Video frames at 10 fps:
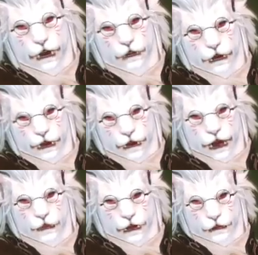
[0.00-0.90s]
like Mr.
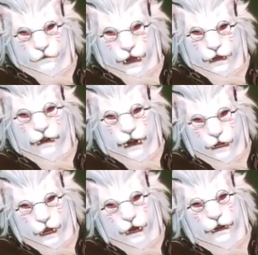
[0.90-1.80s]
Happy and stuff that are
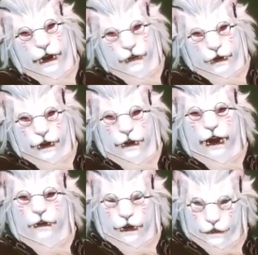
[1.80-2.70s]
more focused on
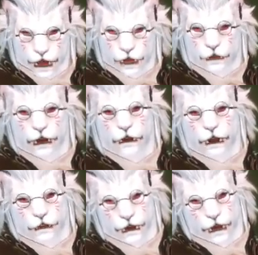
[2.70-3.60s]
rating, that
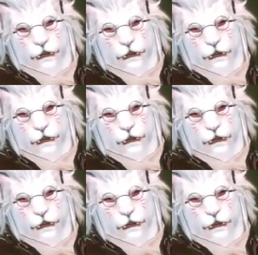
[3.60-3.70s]
have made